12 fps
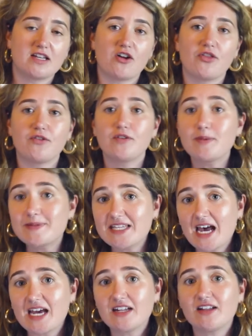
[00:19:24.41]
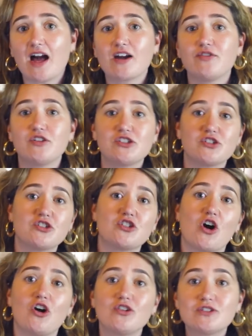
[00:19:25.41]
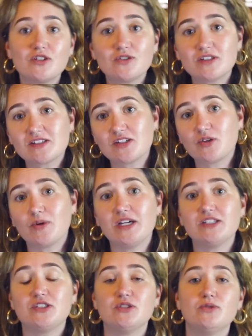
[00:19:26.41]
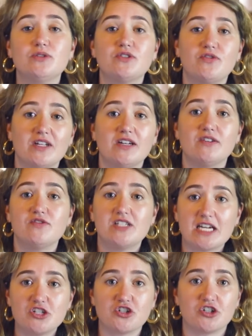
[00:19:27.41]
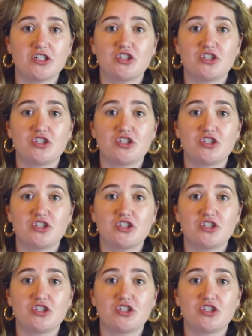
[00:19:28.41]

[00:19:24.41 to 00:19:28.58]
And on the flip side, a lack of research also doesn't equate to definitive danger.